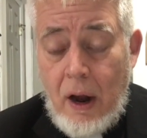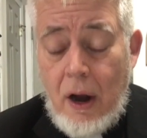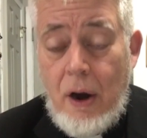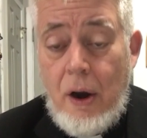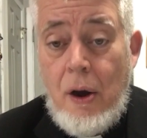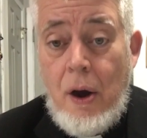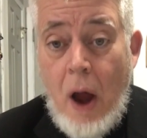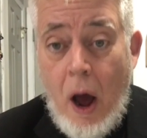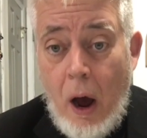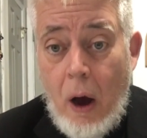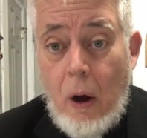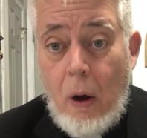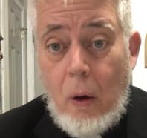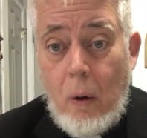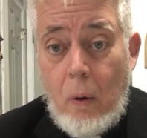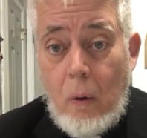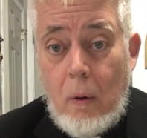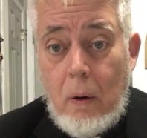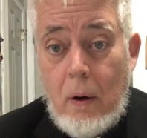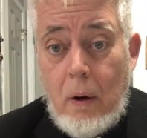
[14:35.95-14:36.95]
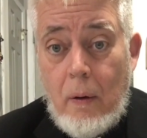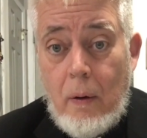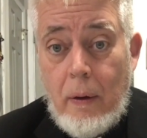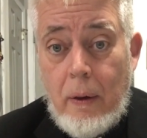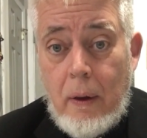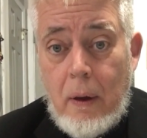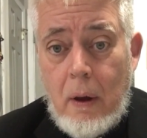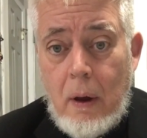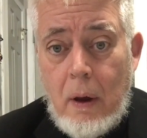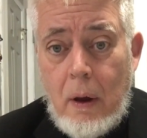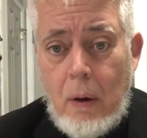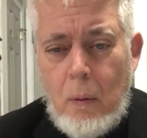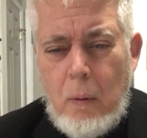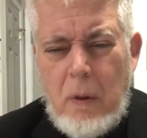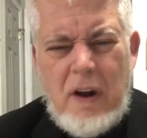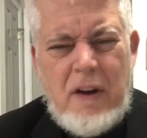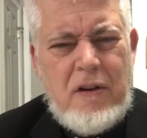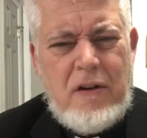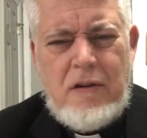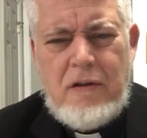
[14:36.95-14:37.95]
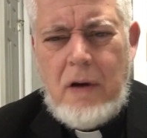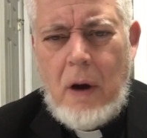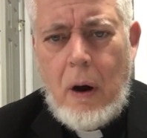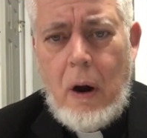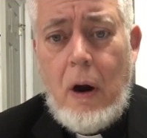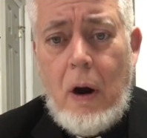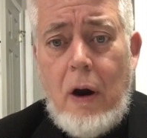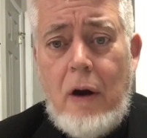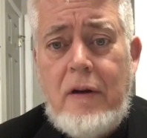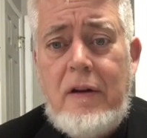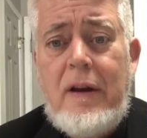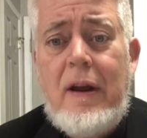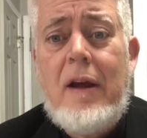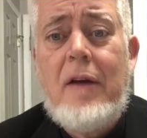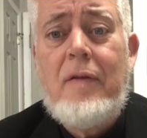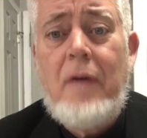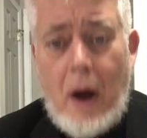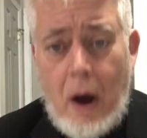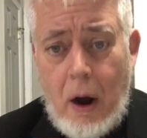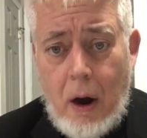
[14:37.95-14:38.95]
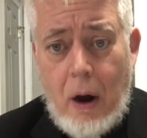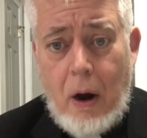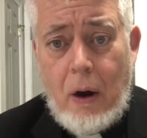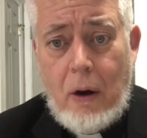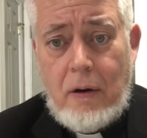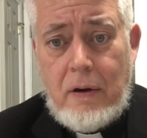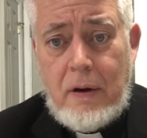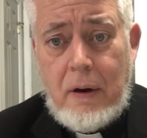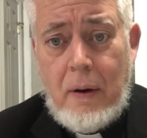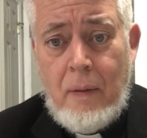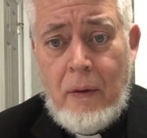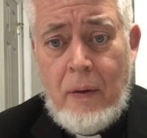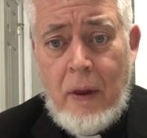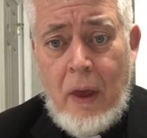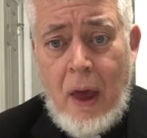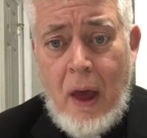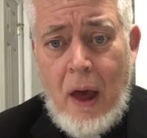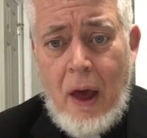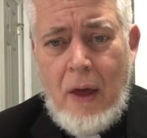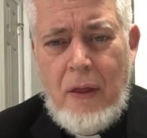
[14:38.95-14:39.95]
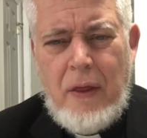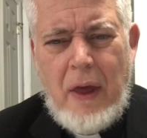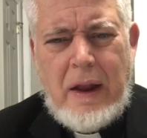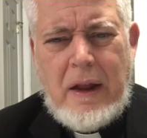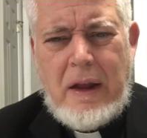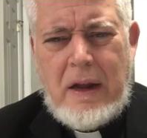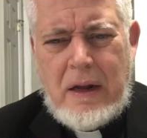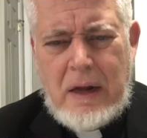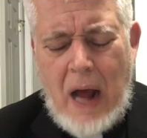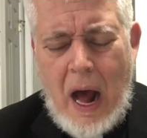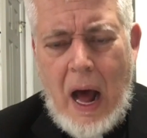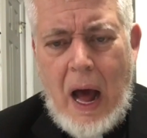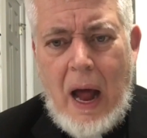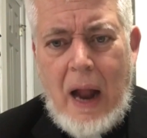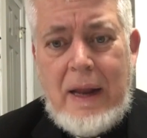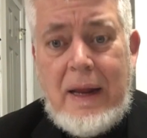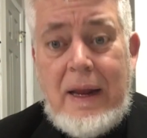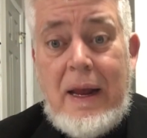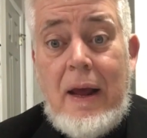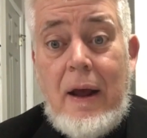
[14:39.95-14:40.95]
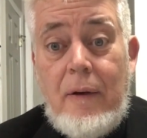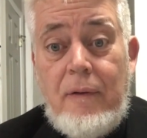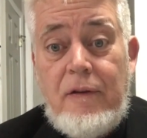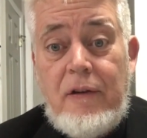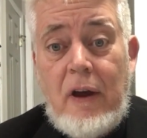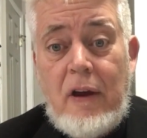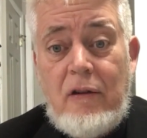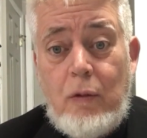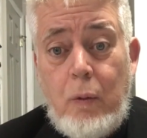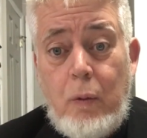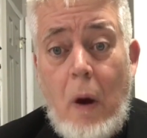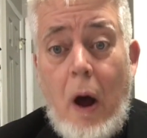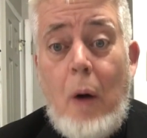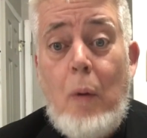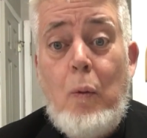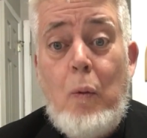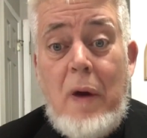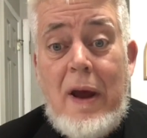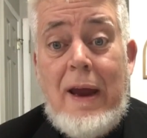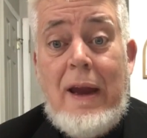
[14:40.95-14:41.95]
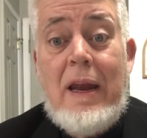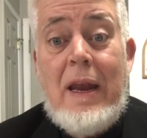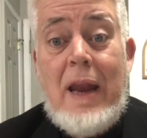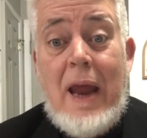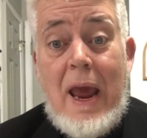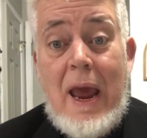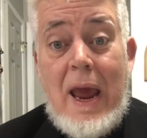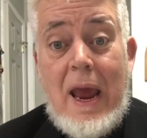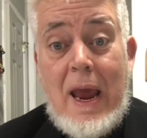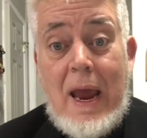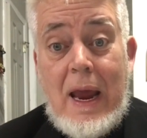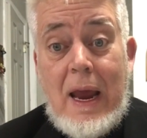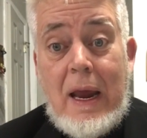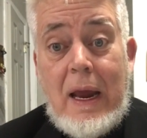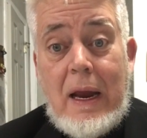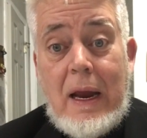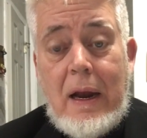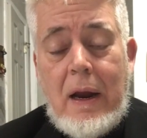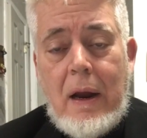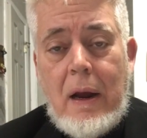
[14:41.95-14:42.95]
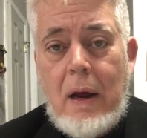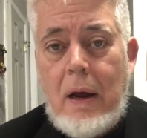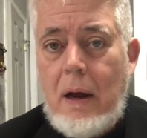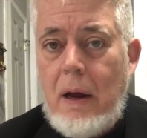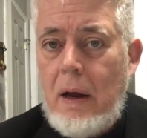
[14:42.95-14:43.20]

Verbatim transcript: Know with surety of heart that God gives us what we need,